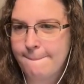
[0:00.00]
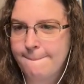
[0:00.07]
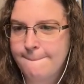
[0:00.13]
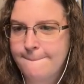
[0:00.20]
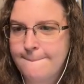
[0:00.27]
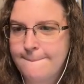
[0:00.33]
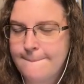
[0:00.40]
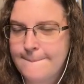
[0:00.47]

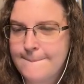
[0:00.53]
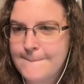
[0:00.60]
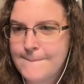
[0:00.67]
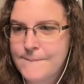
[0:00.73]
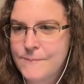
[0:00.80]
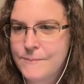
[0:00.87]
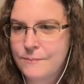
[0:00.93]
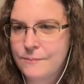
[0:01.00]

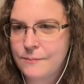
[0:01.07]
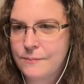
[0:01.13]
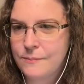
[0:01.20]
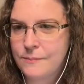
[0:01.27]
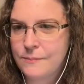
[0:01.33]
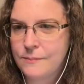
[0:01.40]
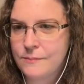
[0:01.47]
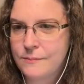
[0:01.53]

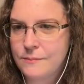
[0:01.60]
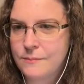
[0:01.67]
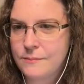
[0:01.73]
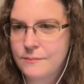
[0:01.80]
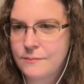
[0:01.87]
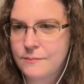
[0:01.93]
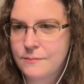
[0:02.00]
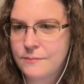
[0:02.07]

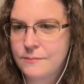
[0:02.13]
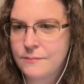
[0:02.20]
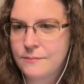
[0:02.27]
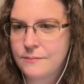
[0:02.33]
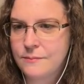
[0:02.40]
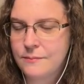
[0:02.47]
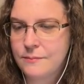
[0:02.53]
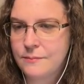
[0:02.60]

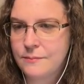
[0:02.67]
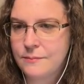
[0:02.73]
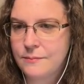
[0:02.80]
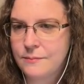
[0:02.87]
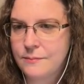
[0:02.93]
(silent)